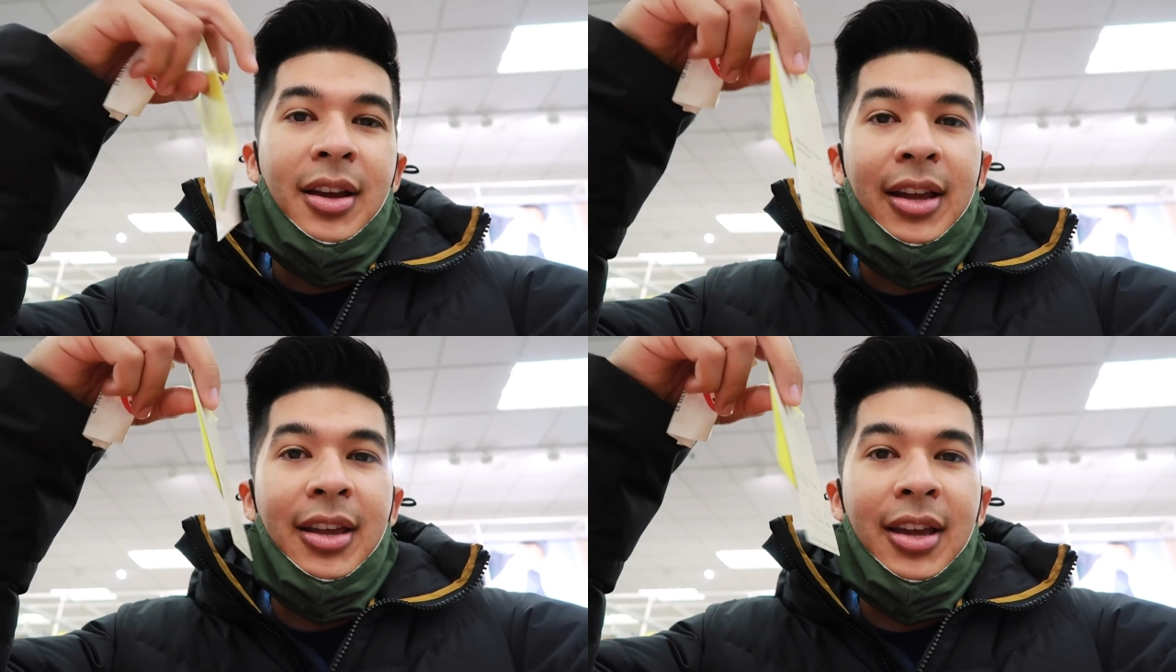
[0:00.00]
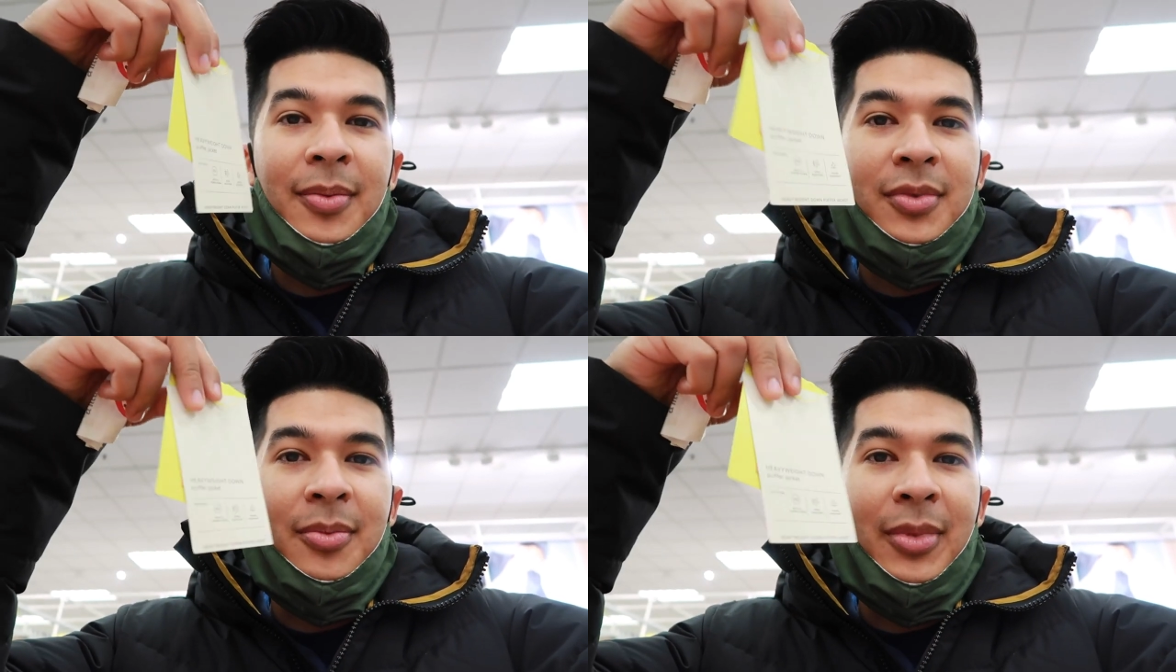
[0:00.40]
I
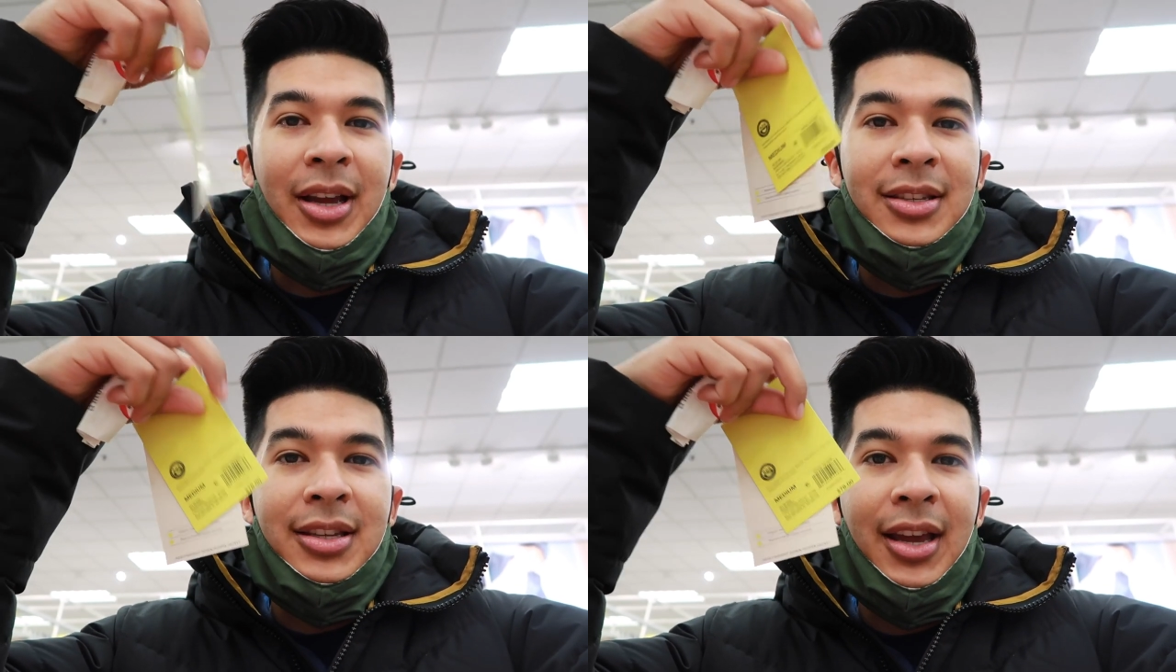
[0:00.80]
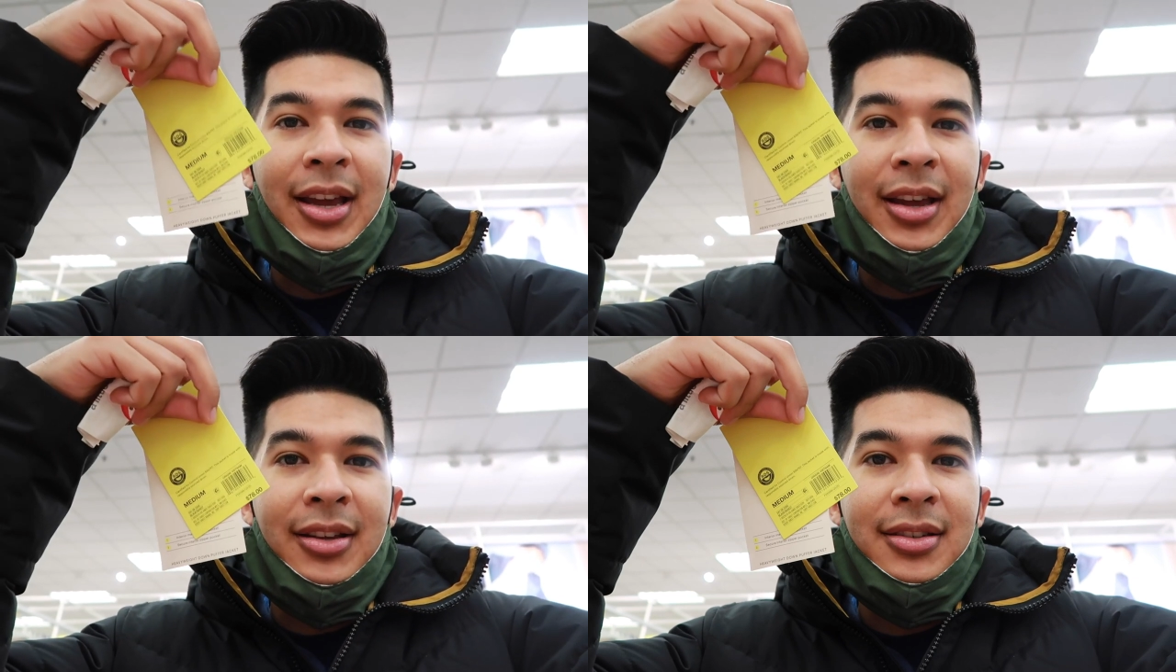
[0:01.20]
kept my
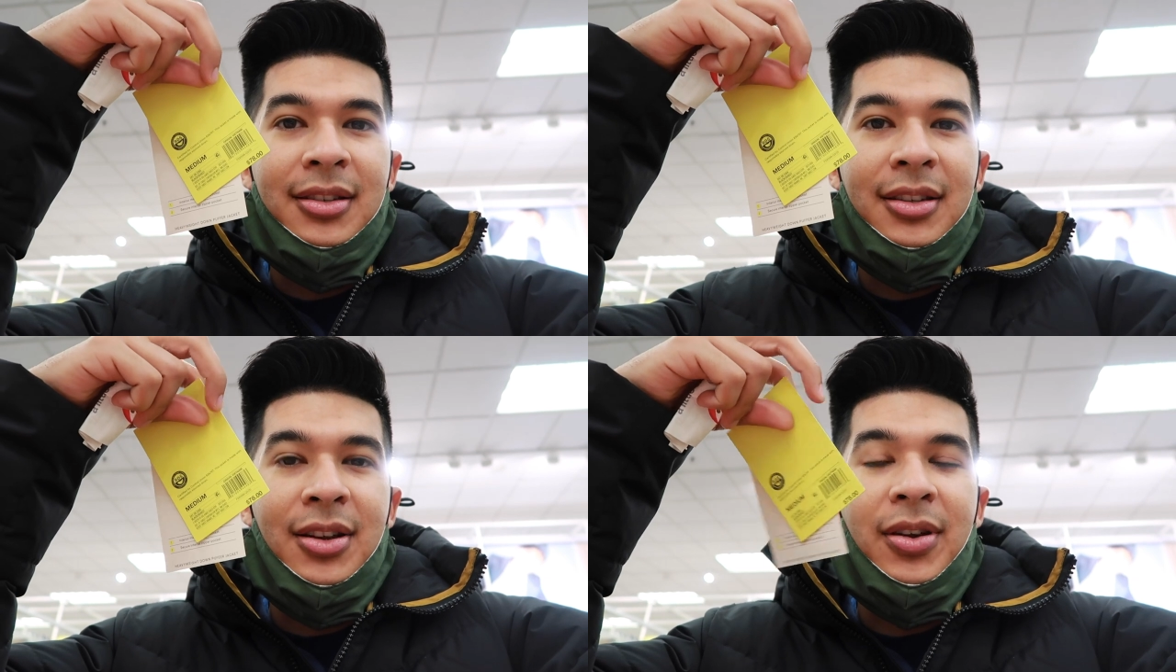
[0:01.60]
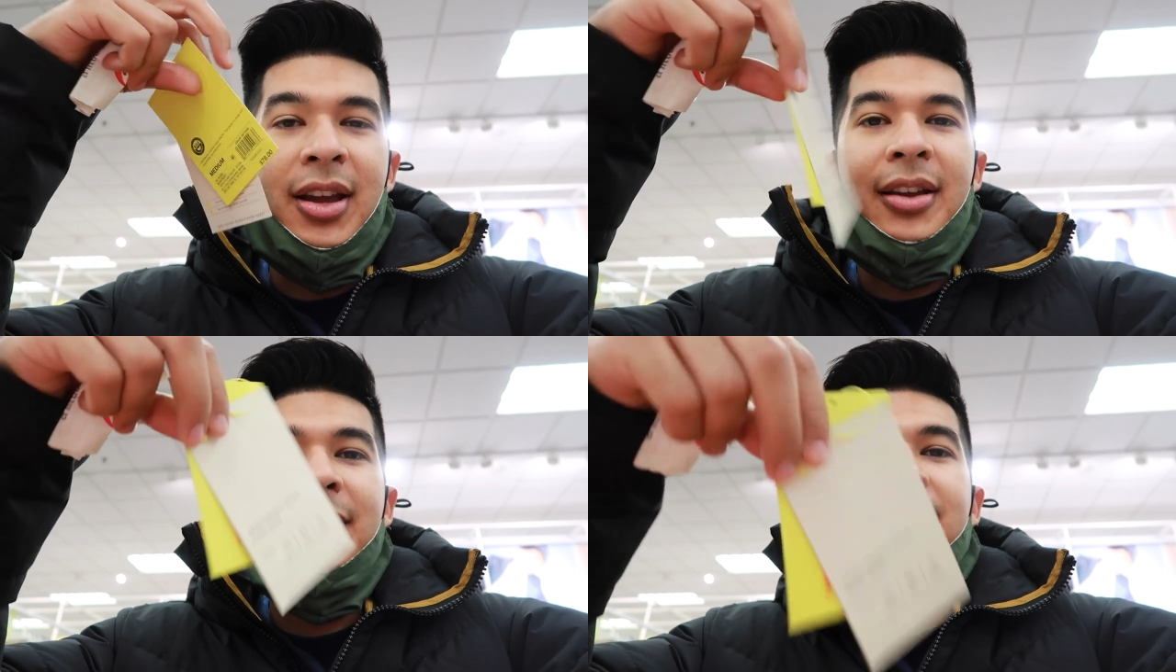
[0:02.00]
tags,
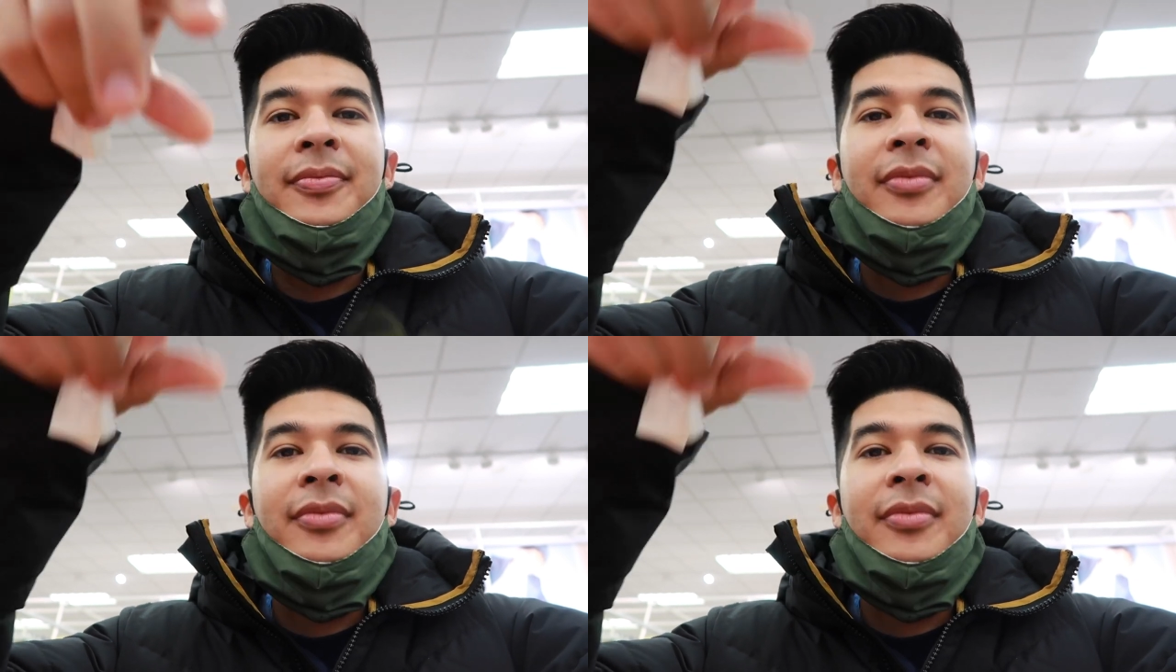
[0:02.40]
okay?